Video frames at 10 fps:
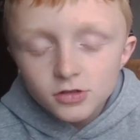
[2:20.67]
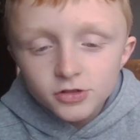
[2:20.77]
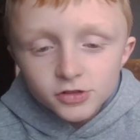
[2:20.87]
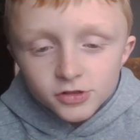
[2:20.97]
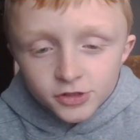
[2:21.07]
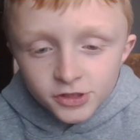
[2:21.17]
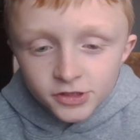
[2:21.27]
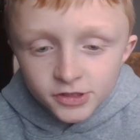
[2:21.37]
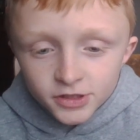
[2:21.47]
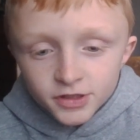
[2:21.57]

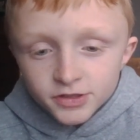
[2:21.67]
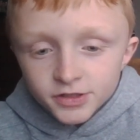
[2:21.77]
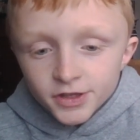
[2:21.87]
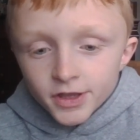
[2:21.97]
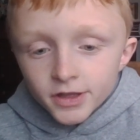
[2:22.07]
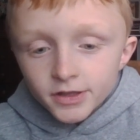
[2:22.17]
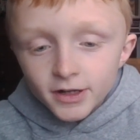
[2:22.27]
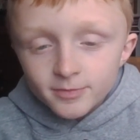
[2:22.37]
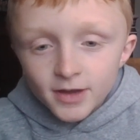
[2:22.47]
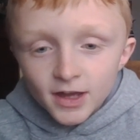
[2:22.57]
inertia is
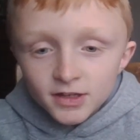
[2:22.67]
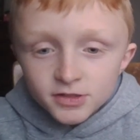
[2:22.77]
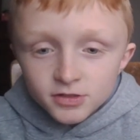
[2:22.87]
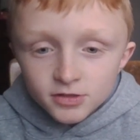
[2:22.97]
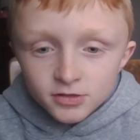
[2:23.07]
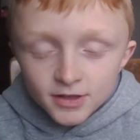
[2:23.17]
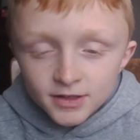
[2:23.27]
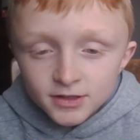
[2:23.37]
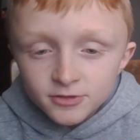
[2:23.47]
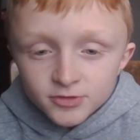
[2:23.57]

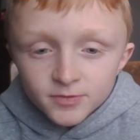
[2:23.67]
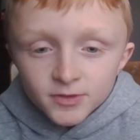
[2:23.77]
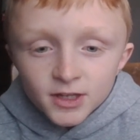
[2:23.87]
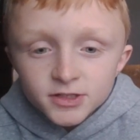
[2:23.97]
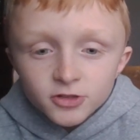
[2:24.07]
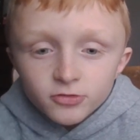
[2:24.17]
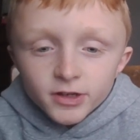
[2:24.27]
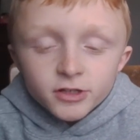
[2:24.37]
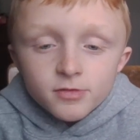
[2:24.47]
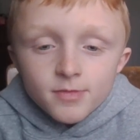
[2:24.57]
that if something has a
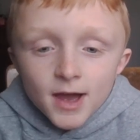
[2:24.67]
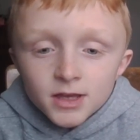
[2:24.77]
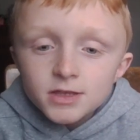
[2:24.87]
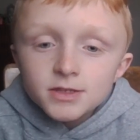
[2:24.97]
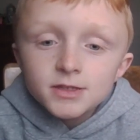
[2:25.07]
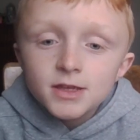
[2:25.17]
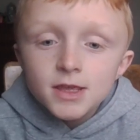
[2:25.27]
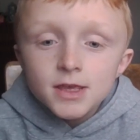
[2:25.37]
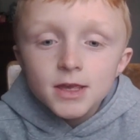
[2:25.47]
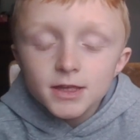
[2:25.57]
greater mass,
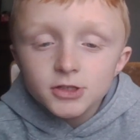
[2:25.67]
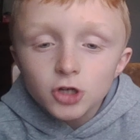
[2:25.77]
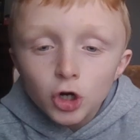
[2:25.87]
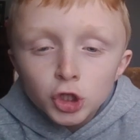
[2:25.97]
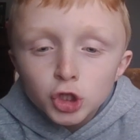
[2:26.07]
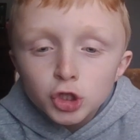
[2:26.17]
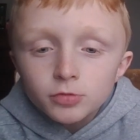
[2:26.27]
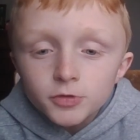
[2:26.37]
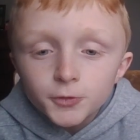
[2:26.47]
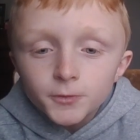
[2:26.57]
it's harder
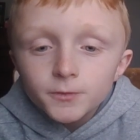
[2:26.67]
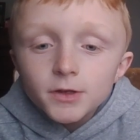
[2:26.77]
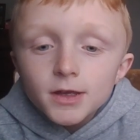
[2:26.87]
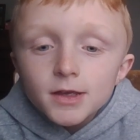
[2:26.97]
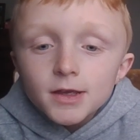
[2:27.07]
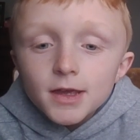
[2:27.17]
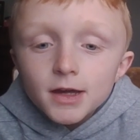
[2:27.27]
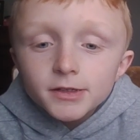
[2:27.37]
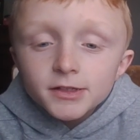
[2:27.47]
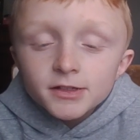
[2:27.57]
to move,
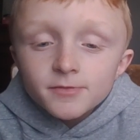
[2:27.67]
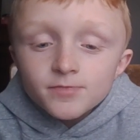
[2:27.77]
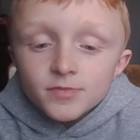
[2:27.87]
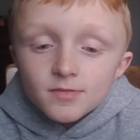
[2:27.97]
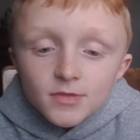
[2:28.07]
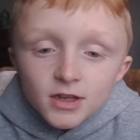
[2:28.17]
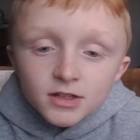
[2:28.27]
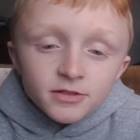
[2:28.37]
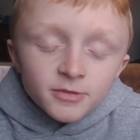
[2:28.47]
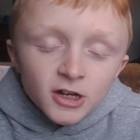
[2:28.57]
and
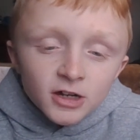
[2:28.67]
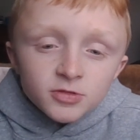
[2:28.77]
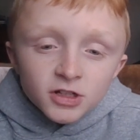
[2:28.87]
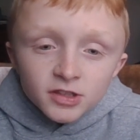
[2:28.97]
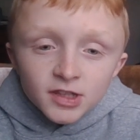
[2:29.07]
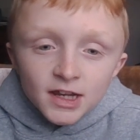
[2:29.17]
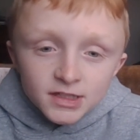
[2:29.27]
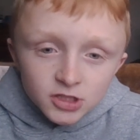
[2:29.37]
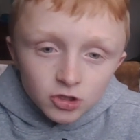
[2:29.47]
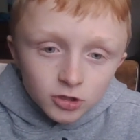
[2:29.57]
an object that
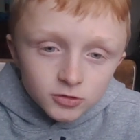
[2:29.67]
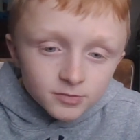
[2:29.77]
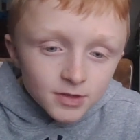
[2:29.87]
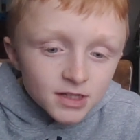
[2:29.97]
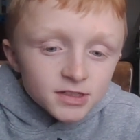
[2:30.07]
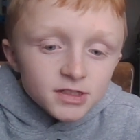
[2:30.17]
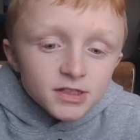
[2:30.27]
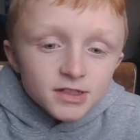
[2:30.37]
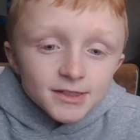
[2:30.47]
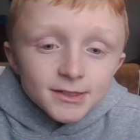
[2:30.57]
has a lower mass
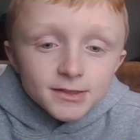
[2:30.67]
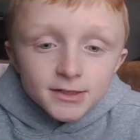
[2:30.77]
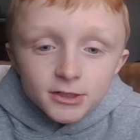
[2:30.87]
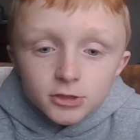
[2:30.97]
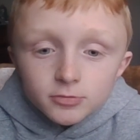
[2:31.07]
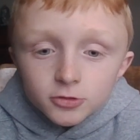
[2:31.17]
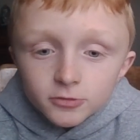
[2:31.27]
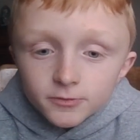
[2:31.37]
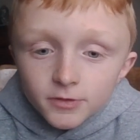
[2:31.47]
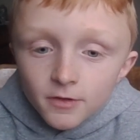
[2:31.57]
is easier to
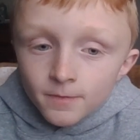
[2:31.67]
move.